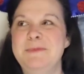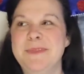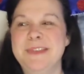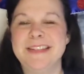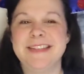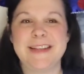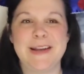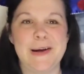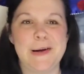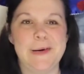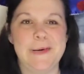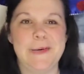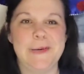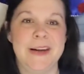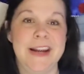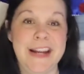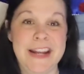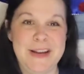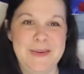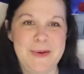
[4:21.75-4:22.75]
So
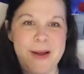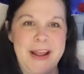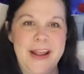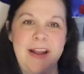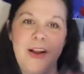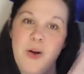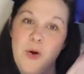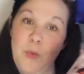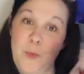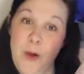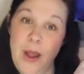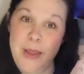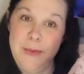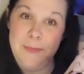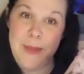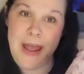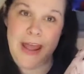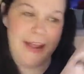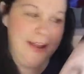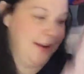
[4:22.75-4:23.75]
anyway,
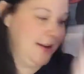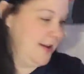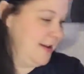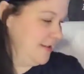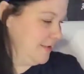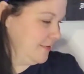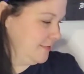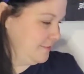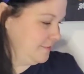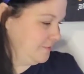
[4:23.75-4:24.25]
wet bag.